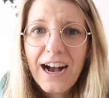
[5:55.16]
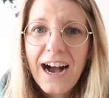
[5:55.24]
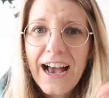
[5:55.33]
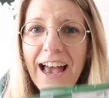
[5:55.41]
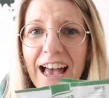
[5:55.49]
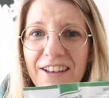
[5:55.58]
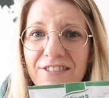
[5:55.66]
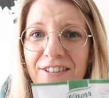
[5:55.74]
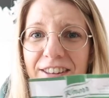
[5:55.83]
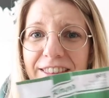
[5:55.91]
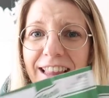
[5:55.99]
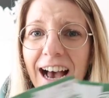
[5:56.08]
I have
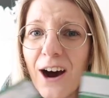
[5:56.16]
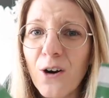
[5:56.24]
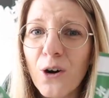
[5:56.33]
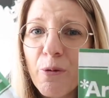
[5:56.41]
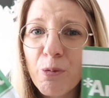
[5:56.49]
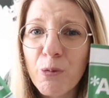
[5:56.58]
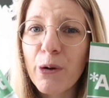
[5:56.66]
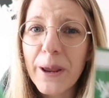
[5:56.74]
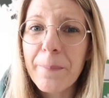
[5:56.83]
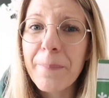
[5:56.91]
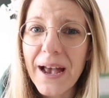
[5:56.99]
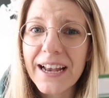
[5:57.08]
now
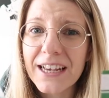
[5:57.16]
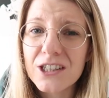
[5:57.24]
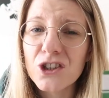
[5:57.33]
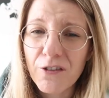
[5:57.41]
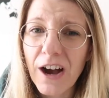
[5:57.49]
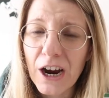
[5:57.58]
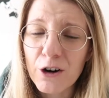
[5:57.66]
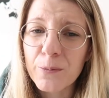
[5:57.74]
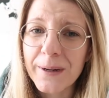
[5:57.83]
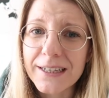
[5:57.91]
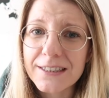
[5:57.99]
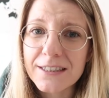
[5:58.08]
three packages of
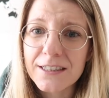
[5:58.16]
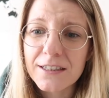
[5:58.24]
aromat.